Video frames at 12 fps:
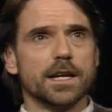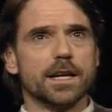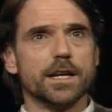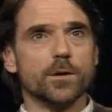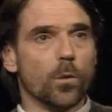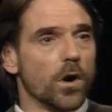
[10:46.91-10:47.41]

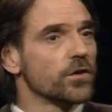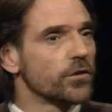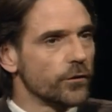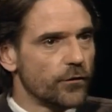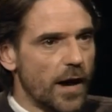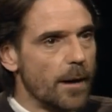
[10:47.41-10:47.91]
He wants a
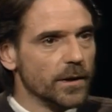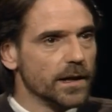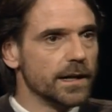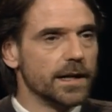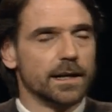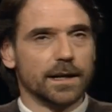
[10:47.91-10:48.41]

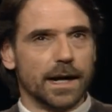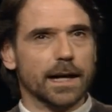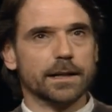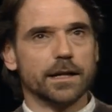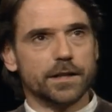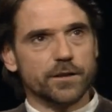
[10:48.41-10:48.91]
family, and
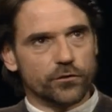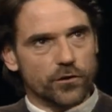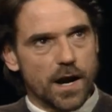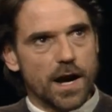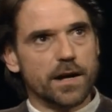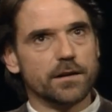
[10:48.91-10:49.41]
yet he
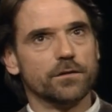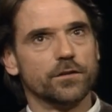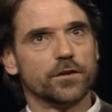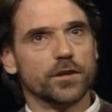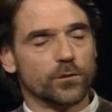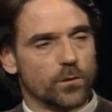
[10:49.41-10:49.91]
drives
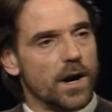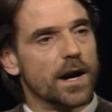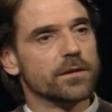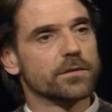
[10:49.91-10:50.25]
his wife